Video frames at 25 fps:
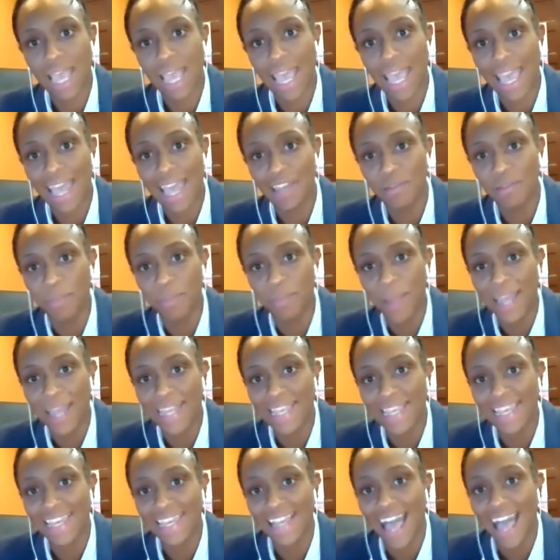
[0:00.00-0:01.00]
and by
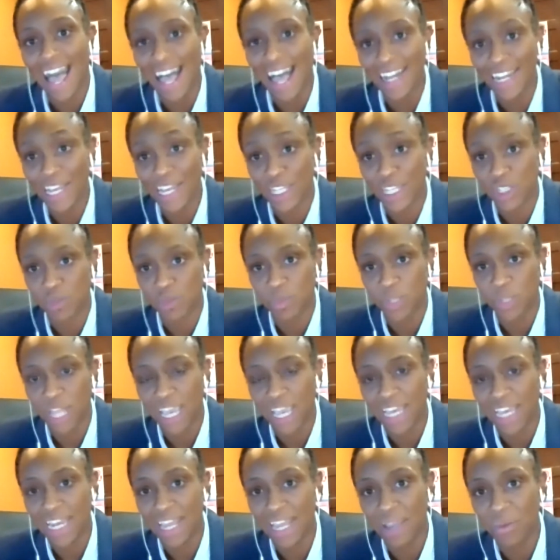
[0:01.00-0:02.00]
not
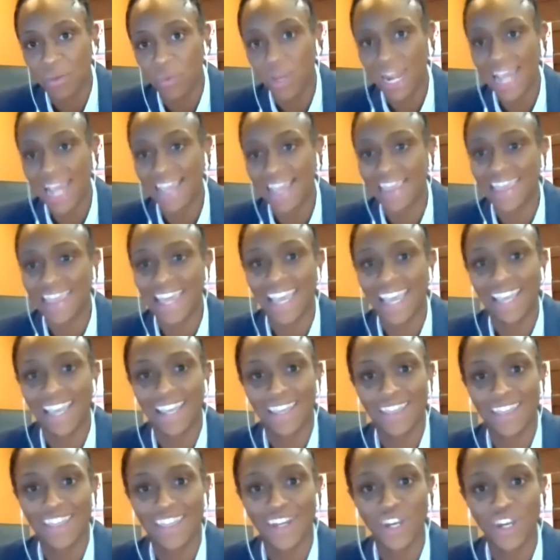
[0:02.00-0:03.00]
explaining what I think
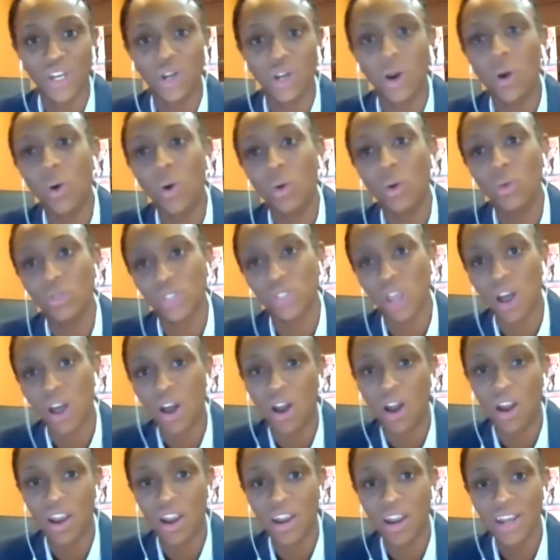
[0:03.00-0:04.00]
the goals
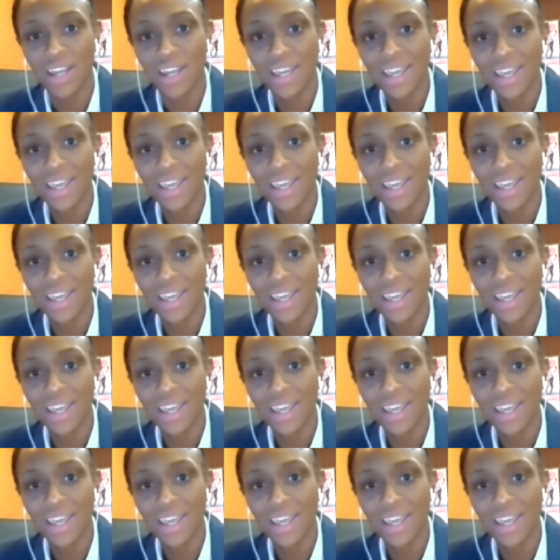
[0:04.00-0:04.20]
are.